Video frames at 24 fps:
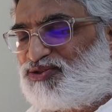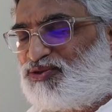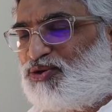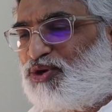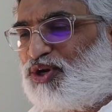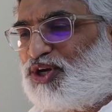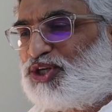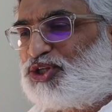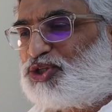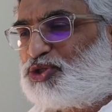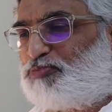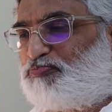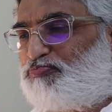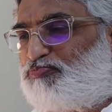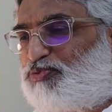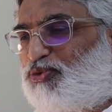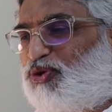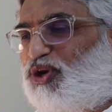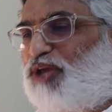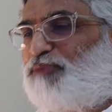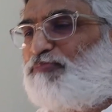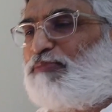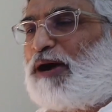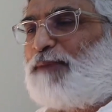going to
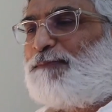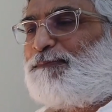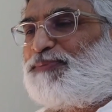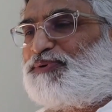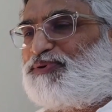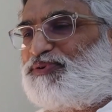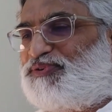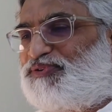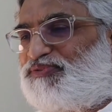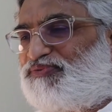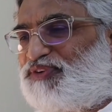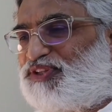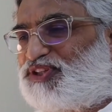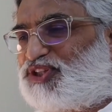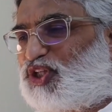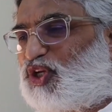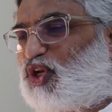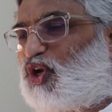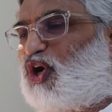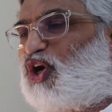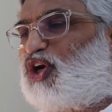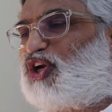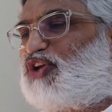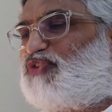pull him up with a
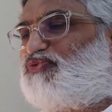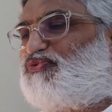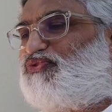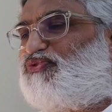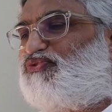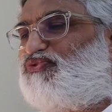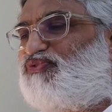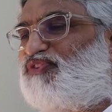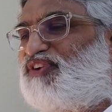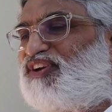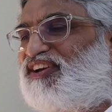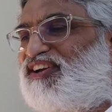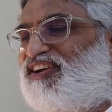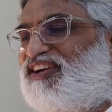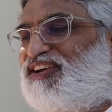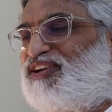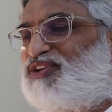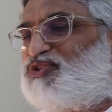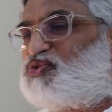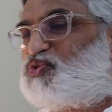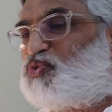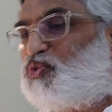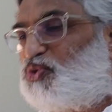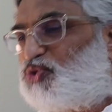lot of
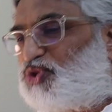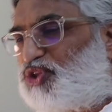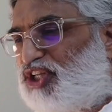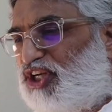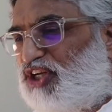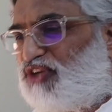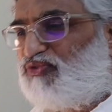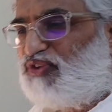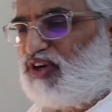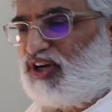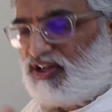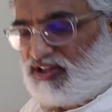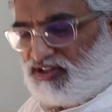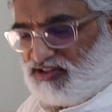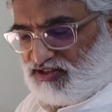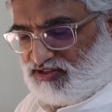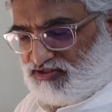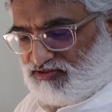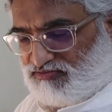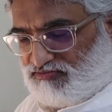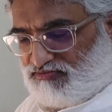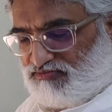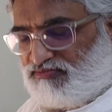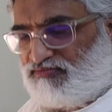soothing
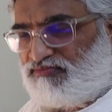words.